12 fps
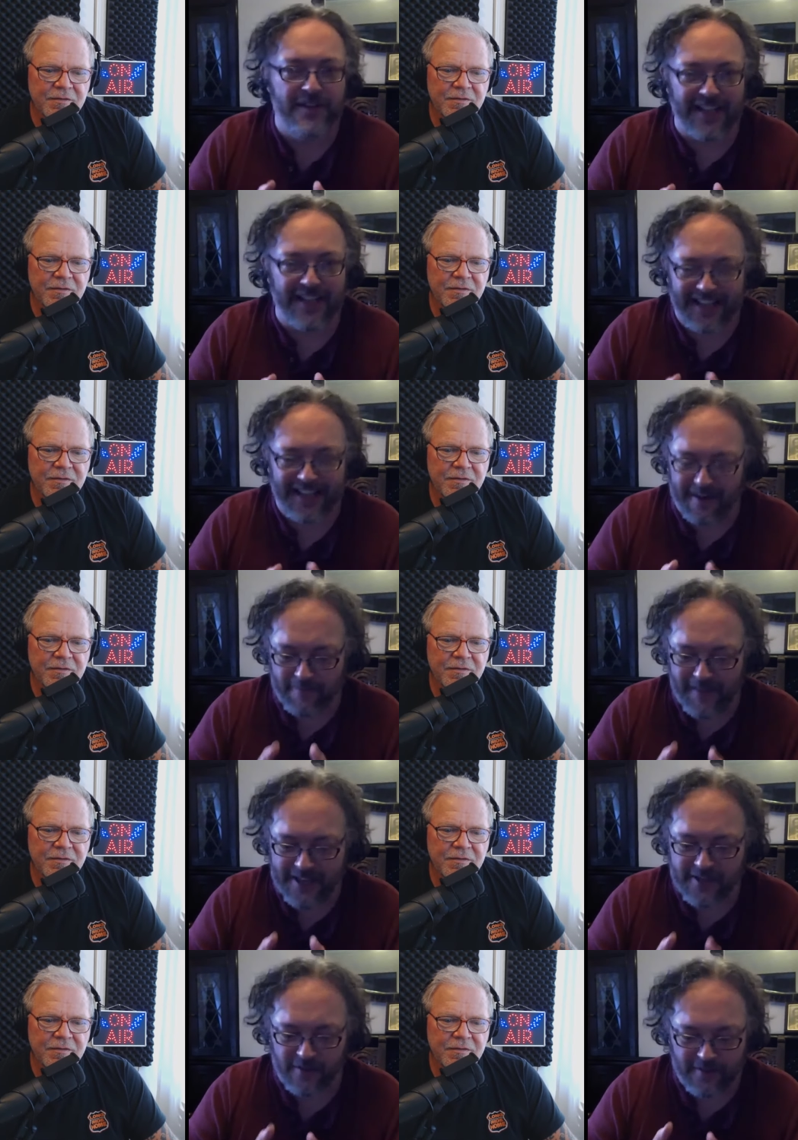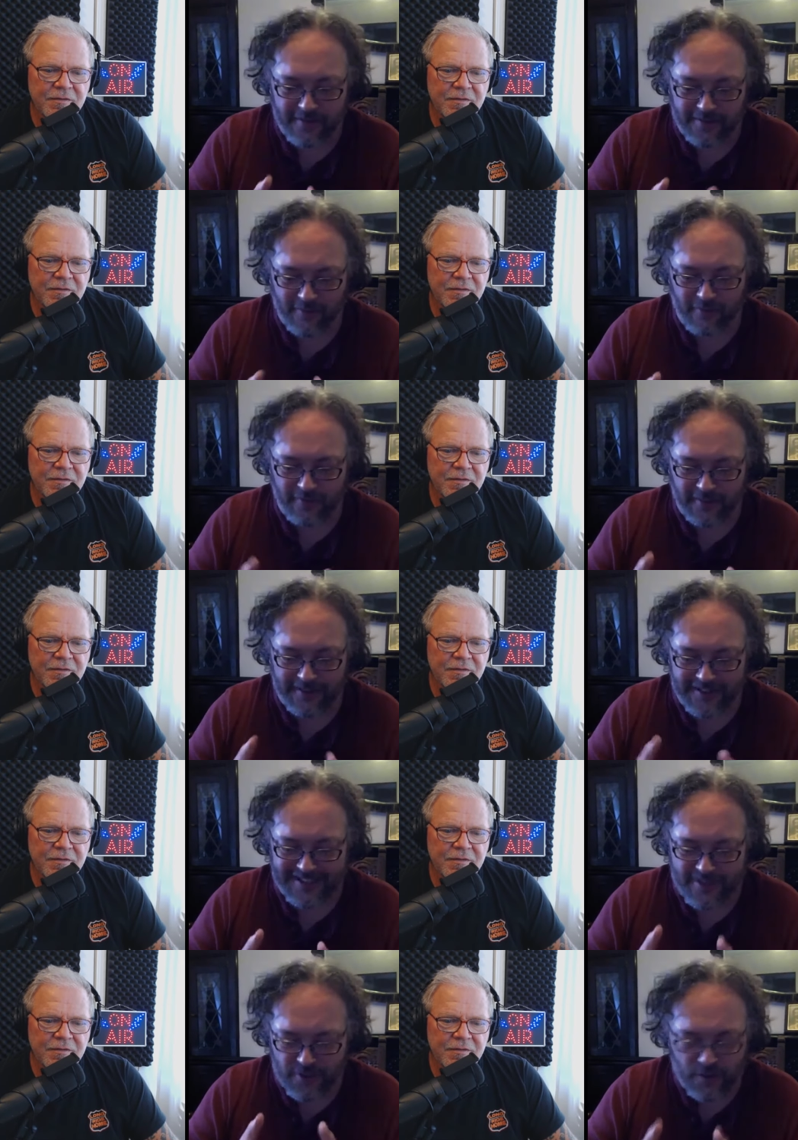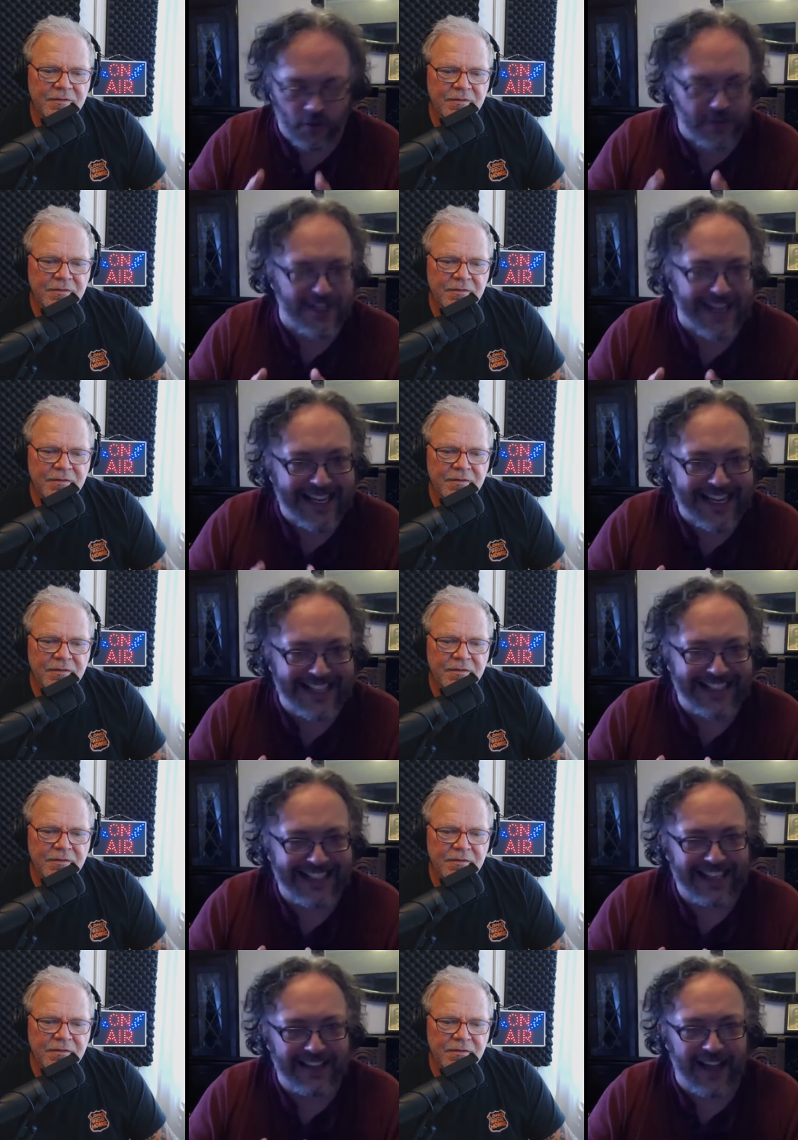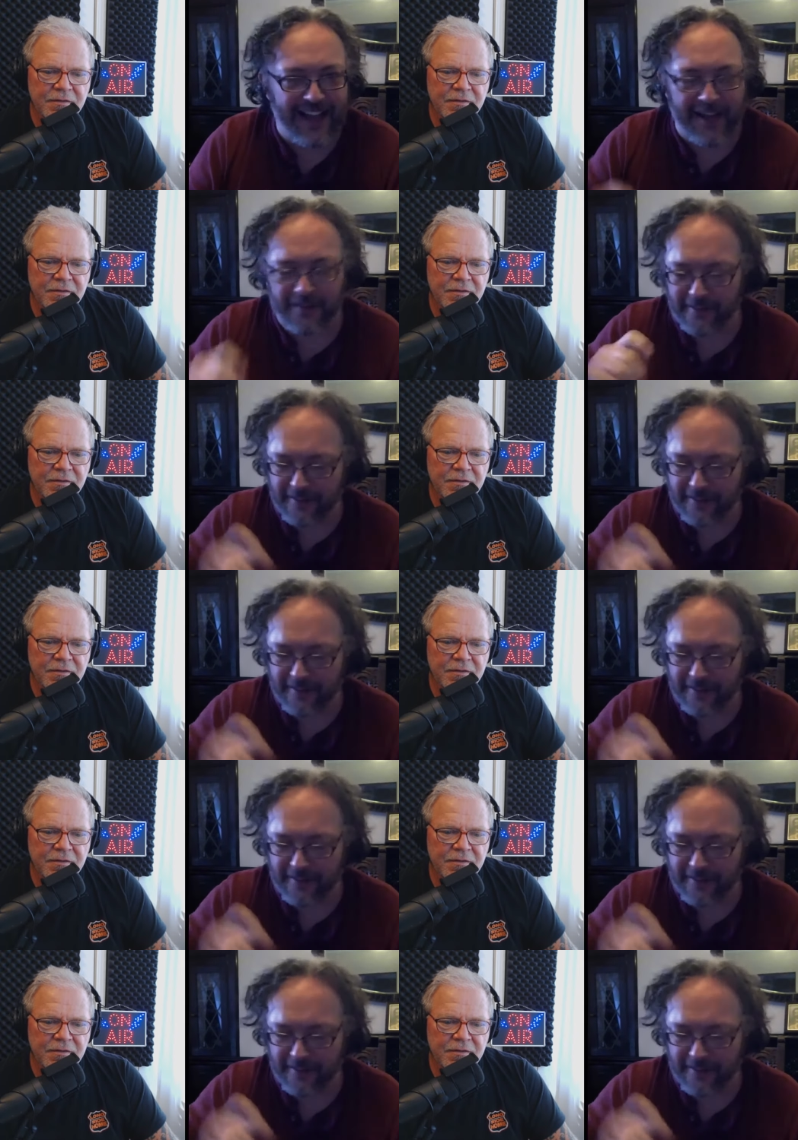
Speaker 1: It kind of makes it so tight And the